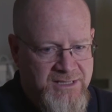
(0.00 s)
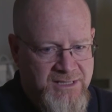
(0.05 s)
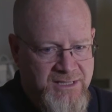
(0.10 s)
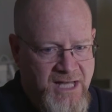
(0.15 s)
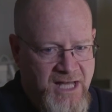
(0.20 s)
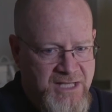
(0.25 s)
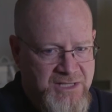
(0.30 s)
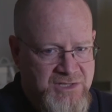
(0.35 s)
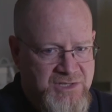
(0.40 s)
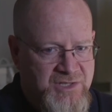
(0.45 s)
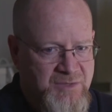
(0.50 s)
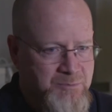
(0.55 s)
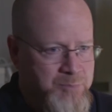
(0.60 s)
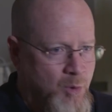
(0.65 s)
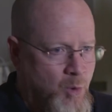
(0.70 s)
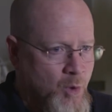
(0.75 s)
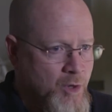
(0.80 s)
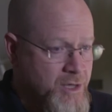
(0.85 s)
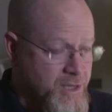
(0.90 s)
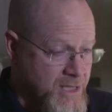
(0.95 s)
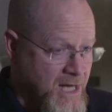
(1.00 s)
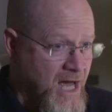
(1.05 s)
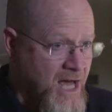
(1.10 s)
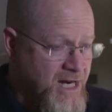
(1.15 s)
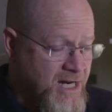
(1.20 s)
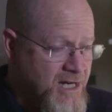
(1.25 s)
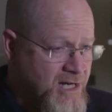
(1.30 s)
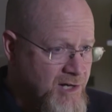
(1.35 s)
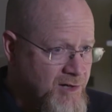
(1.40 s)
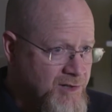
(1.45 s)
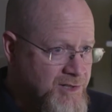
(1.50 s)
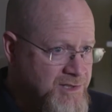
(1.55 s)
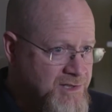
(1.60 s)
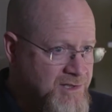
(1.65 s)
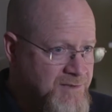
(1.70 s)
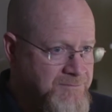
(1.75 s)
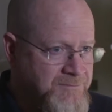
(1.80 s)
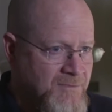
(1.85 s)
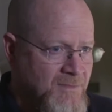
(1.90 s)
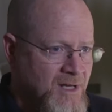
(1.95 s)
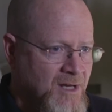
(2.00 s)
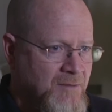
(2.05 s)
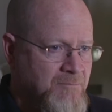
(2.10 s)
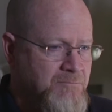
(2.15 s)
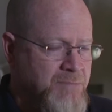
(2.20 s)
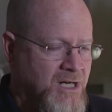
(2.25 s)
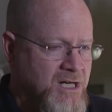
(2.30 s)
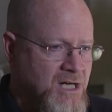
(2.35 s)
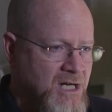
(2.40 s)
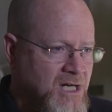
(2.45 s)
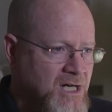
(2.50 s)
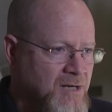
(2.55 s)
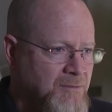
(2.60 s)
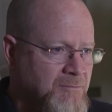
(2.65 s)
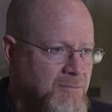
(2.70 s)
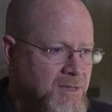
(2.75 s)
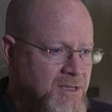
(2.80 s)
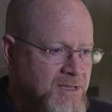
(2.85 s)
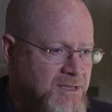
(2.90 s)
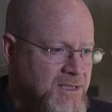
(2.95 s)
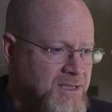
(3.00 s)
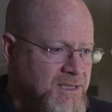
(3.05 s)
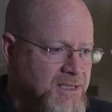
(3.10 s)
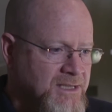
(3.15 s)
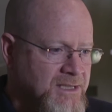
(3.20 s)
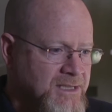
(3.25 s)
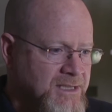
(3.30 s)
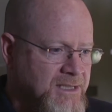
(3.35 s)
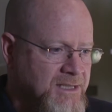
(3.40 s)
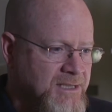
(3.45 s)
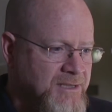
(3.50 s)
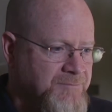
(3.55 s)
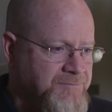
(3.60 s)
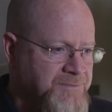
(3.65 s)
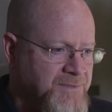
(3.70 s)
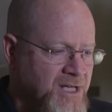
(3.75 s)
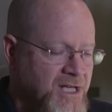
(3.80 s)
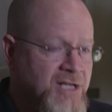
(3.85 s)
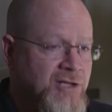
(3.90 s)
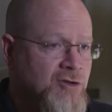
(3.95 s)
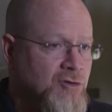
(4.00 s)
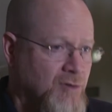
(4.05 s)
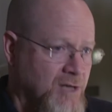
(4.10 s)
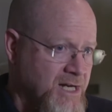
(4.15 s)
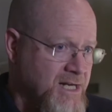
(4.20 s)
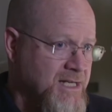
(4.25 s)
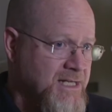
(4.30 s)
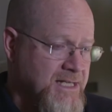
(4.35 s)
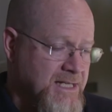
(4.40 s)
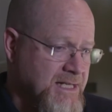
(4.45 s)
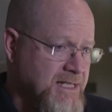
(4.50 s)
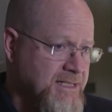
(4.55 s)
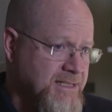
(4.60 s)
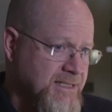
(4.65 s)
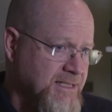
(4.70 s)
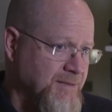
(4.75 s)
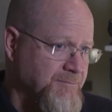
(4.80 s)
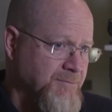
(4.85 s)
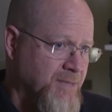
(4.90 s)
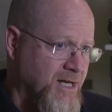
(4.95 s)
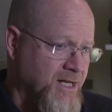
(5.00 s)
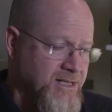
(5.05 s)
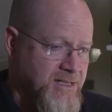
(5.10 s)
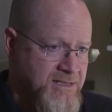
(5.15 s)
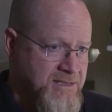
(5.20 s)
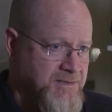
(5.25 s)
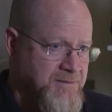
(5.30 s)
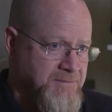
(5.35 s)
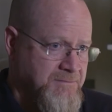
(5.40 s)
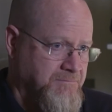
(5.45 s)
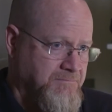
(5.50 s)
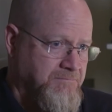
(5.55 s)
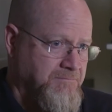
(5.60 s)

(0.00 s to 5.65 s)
that support non-adherence become um, ingrained in somebody's